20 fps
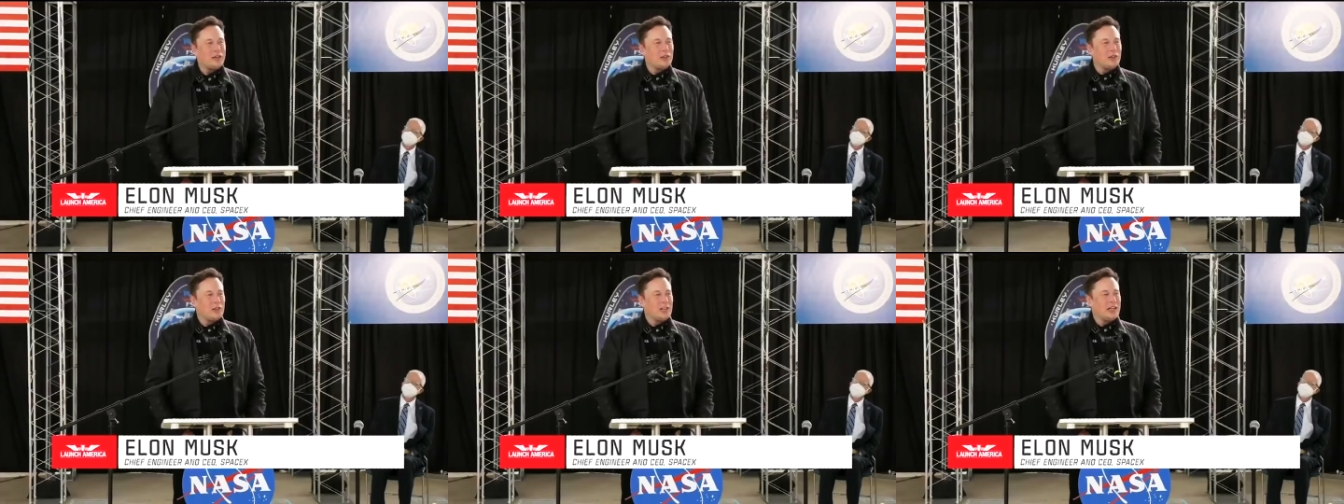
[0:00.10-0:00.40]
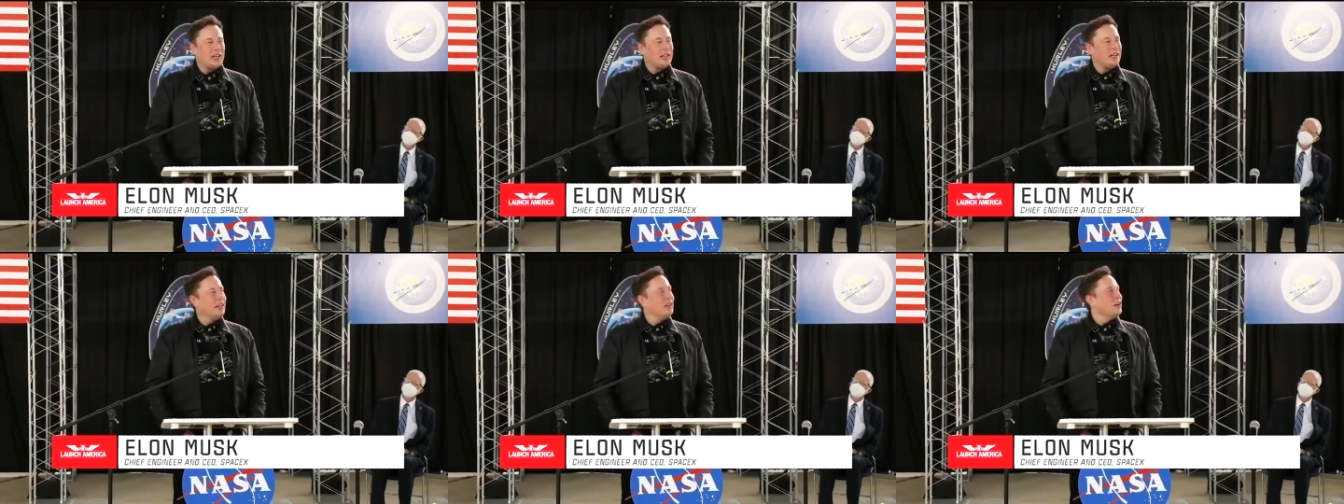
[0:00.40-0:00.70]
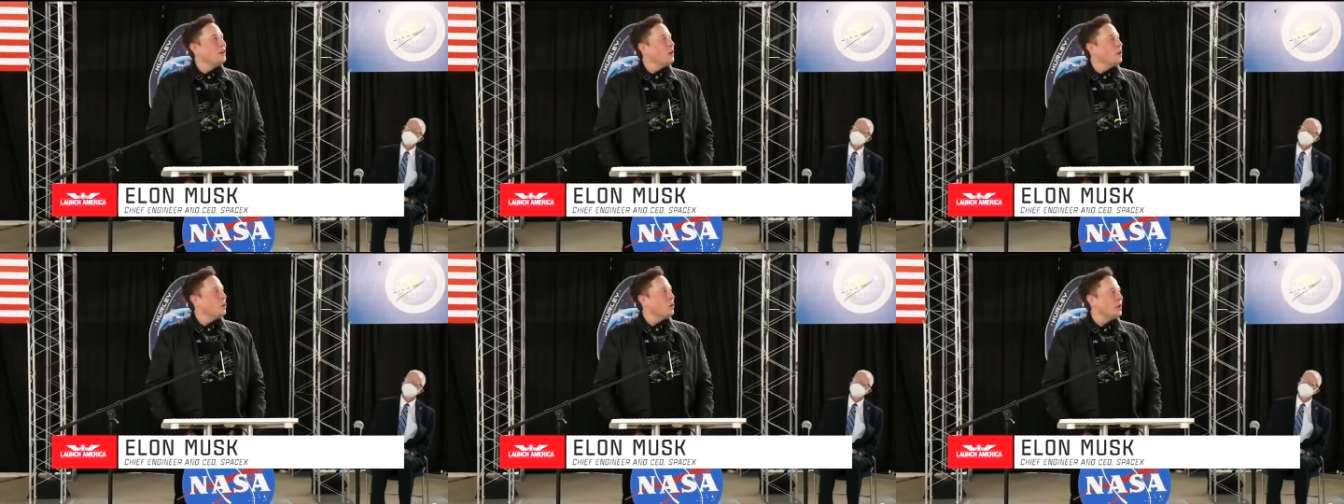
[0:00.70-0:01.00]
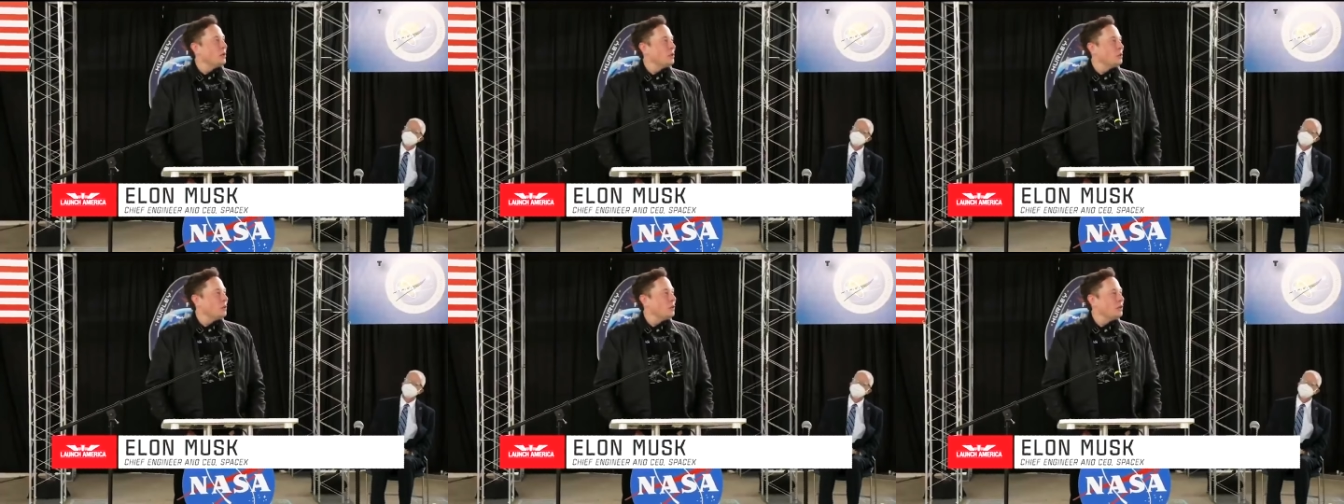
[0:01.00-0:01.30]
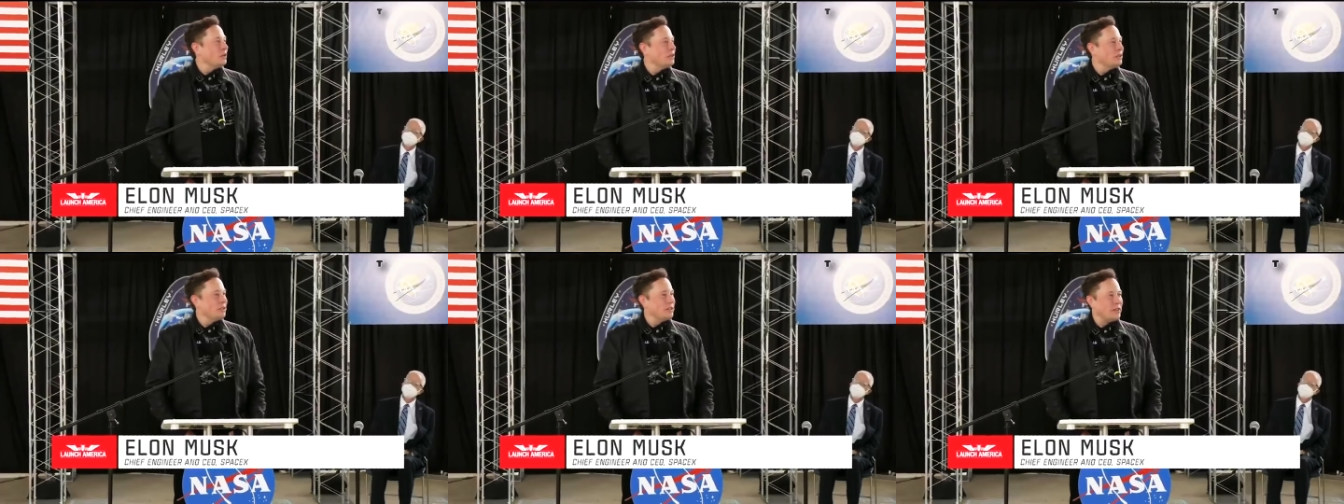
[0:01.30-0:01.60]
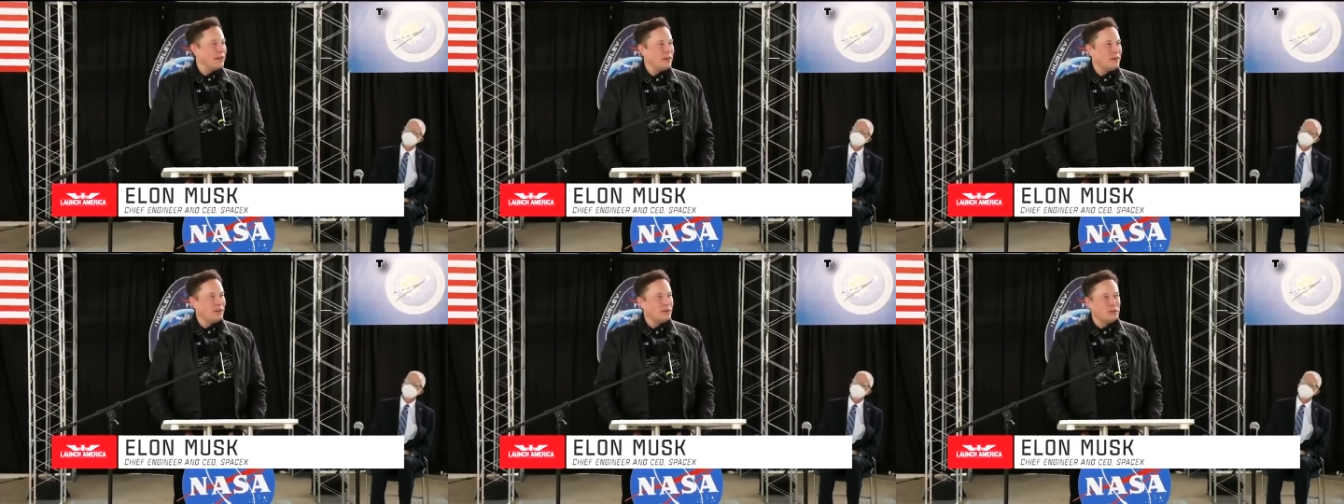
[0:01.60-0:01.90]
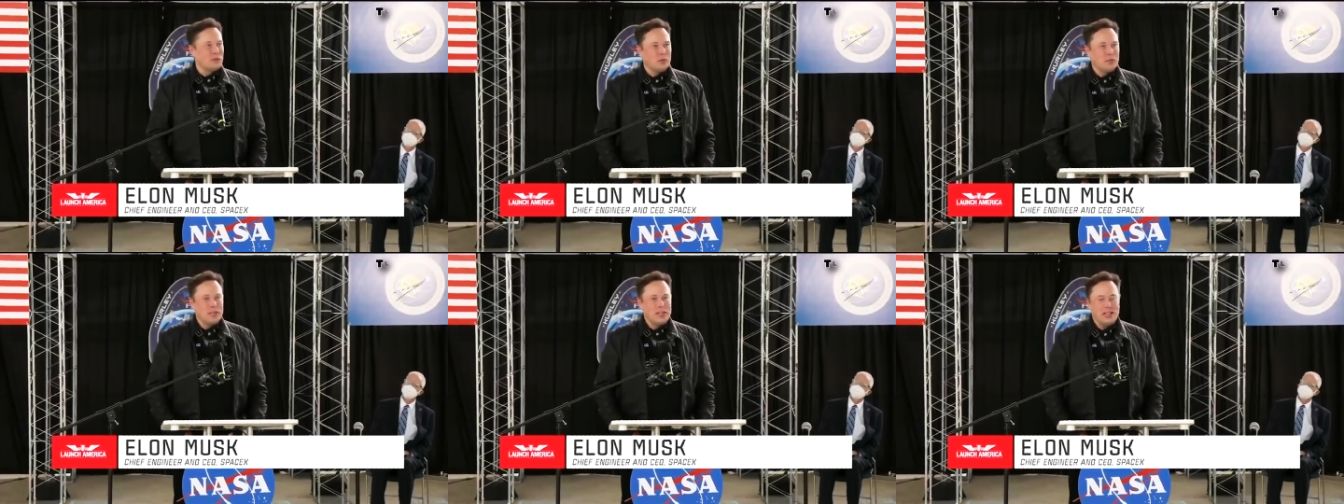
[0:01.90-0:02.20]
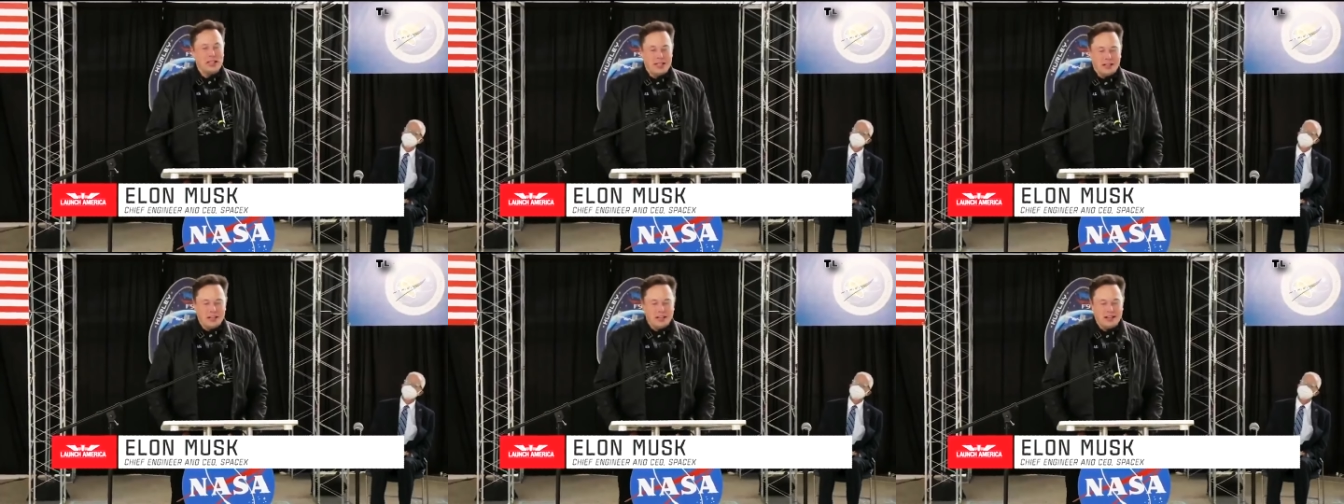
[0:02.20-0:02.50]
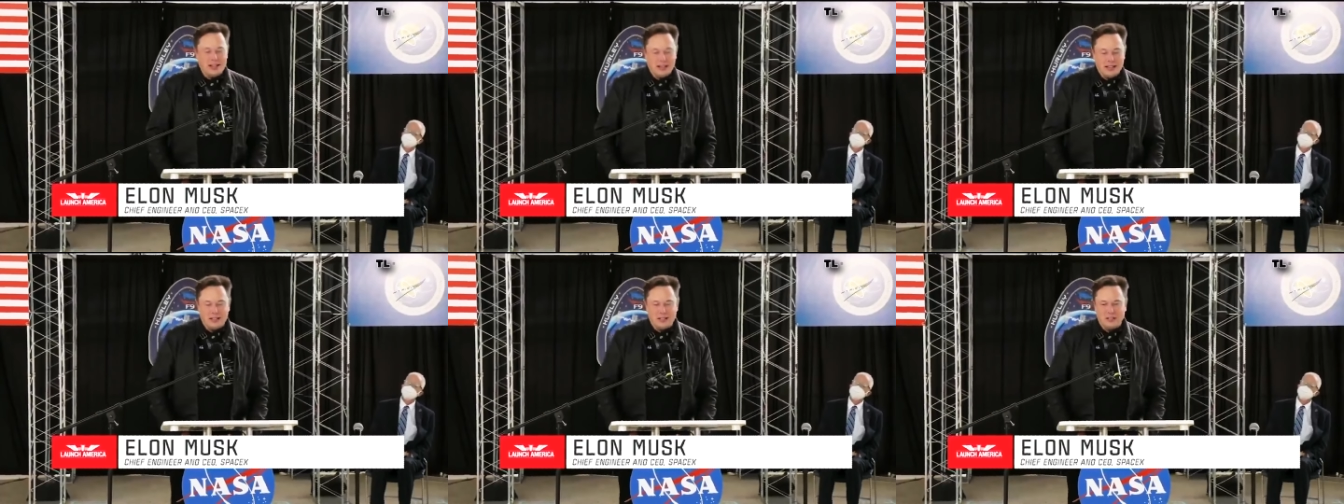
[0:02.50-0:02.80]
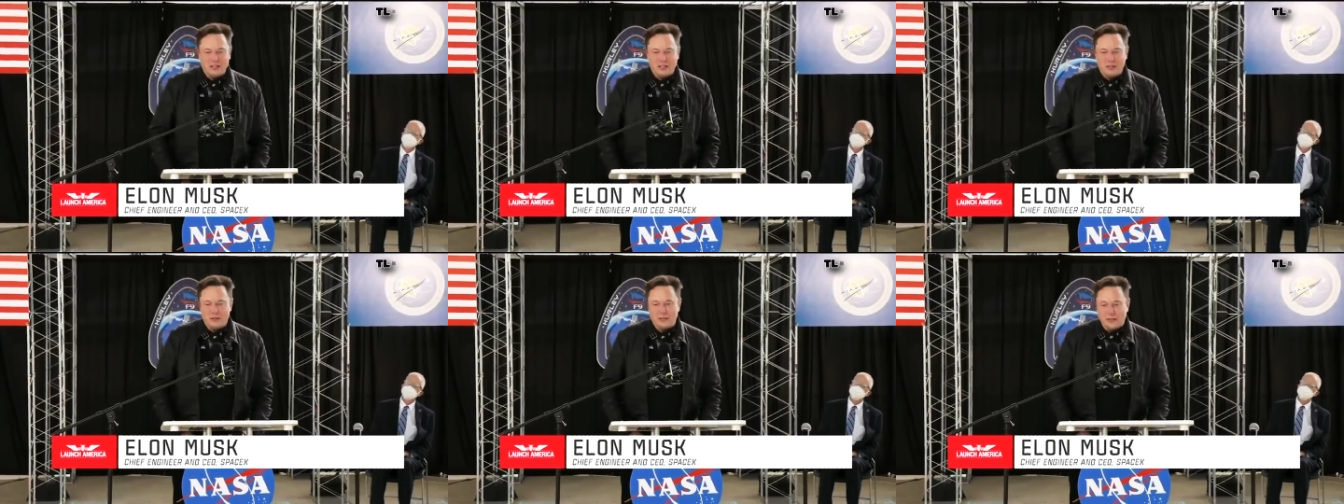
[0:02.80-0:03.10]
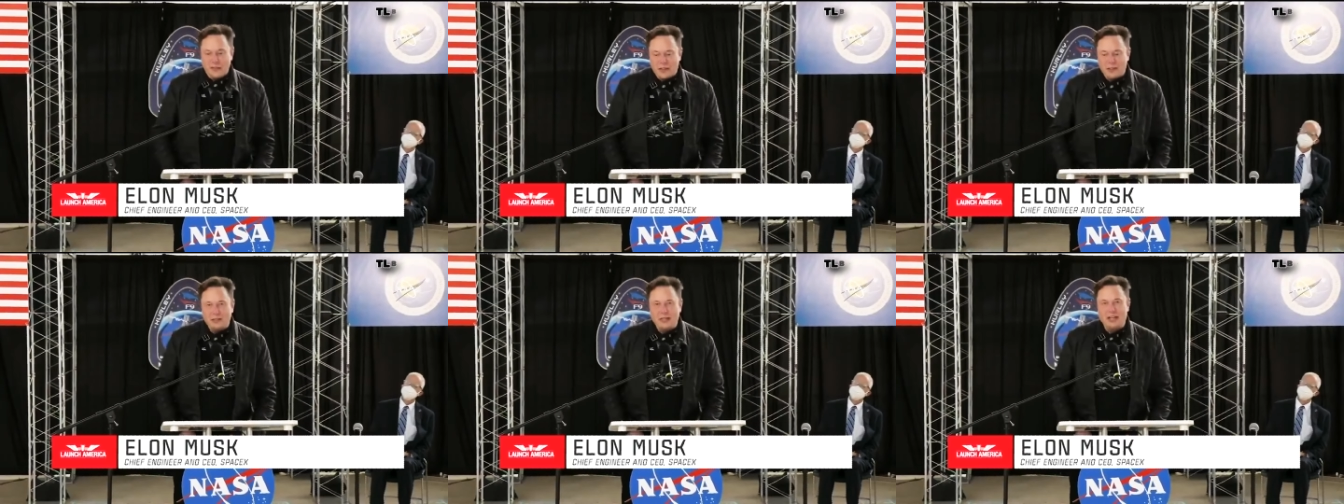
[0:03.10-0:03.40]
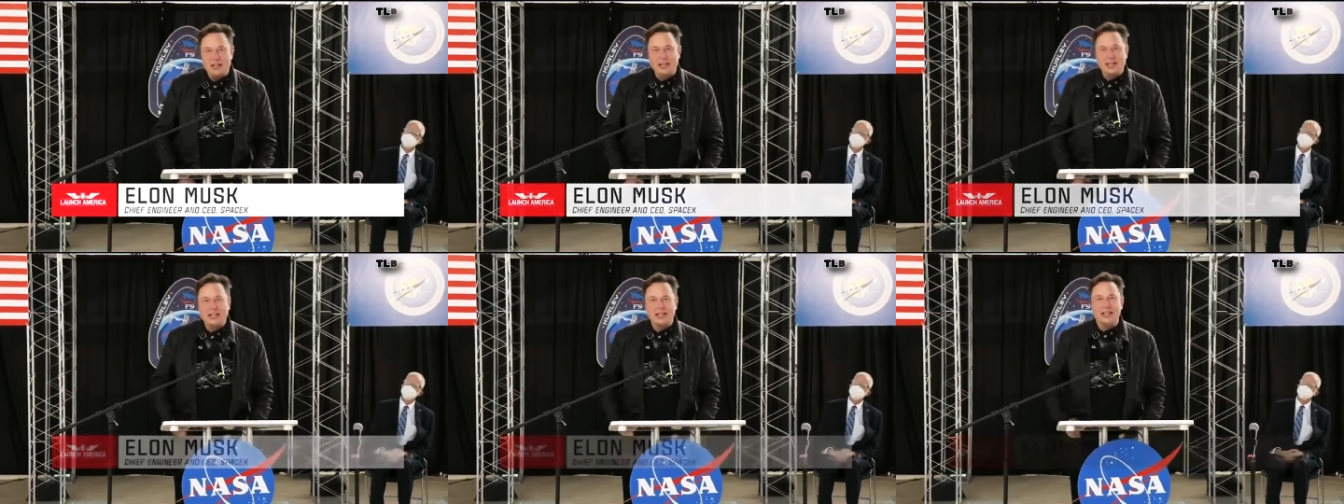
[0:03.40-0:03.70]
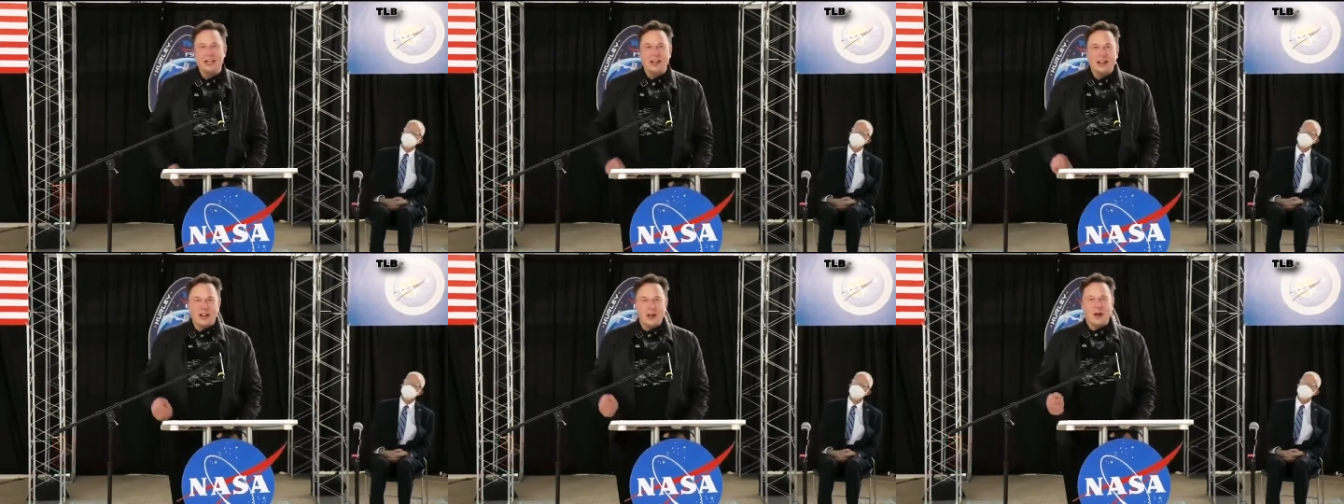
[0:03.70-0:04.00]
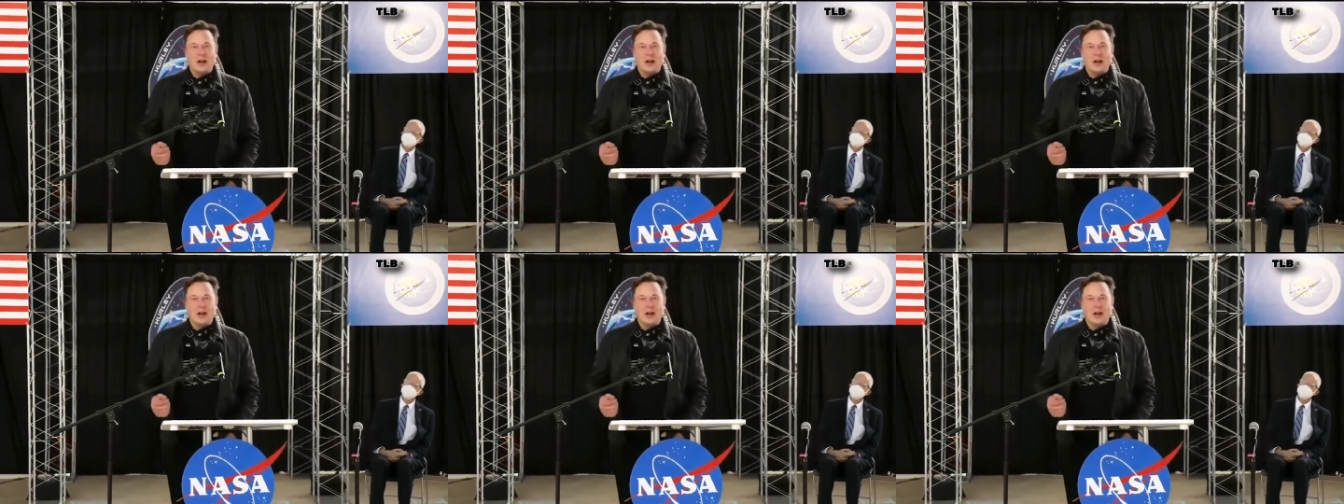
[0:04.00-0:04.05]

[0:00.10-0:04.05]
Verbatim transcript: I do think what, what this heralds really is fundamentally